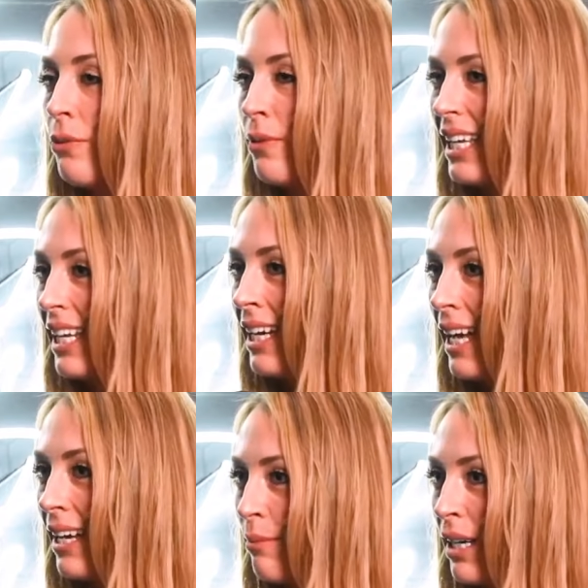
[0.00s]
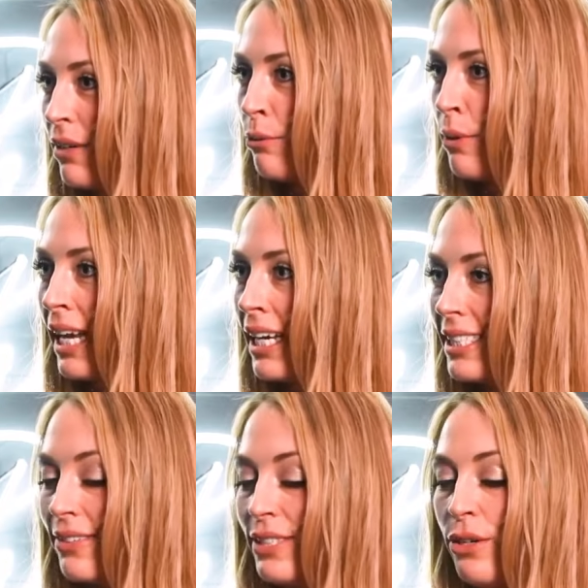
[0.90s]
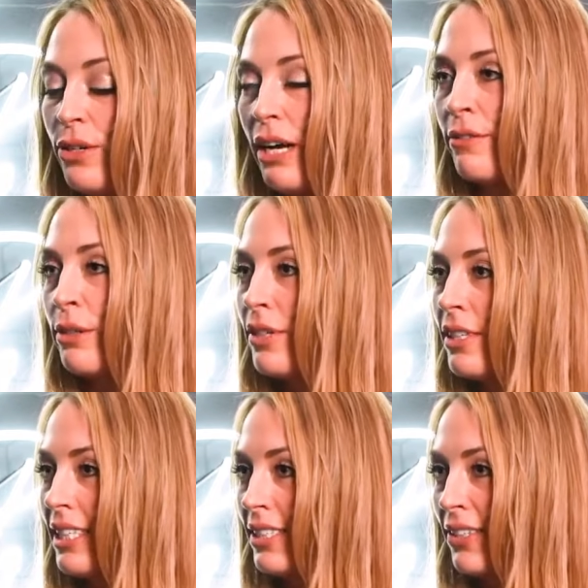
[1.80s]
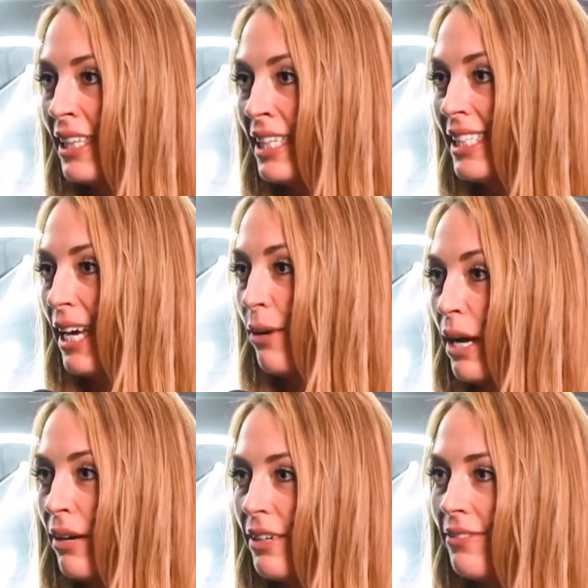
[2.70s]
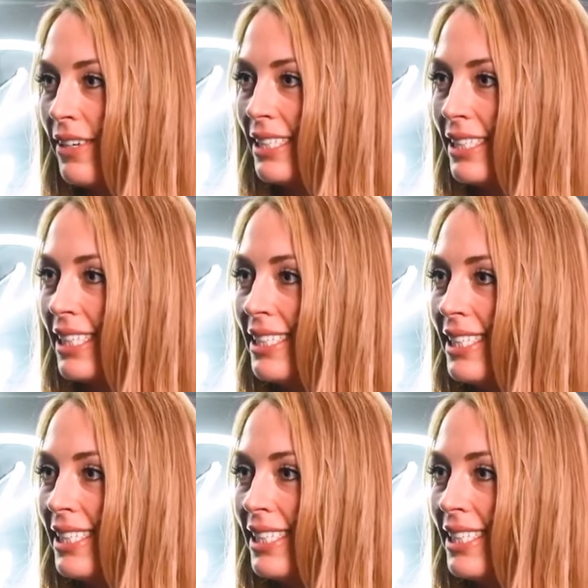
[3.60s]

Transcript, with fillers: getting out of my own way because I was so comfortable in doing the DIY renovations.